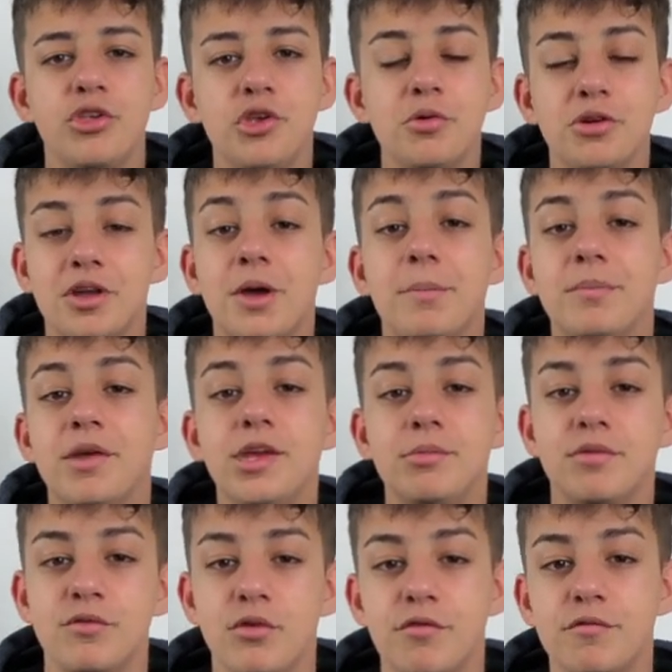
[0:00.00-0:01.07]
You want to compete
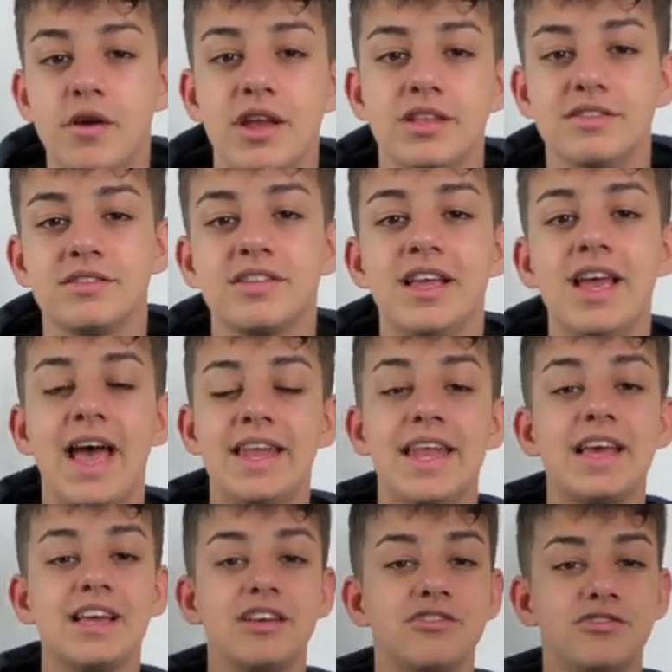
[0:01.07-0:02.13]
with your friends. And
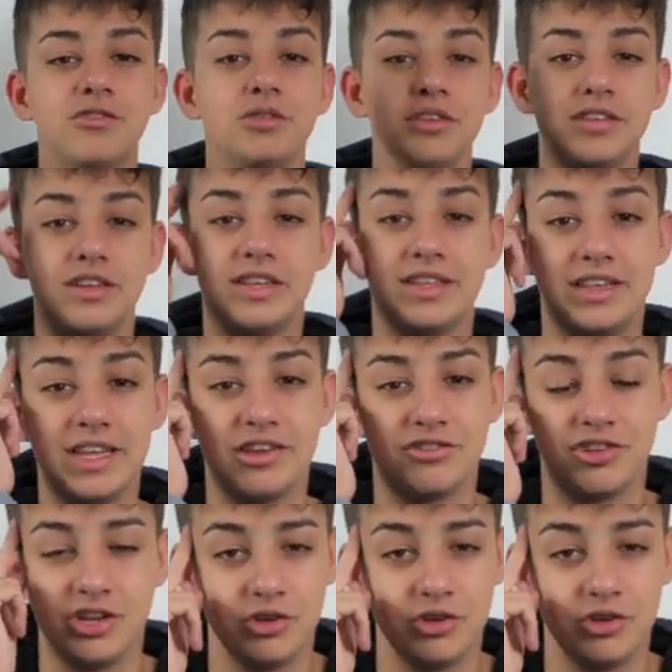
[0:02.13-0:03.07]
that gets you into the addiction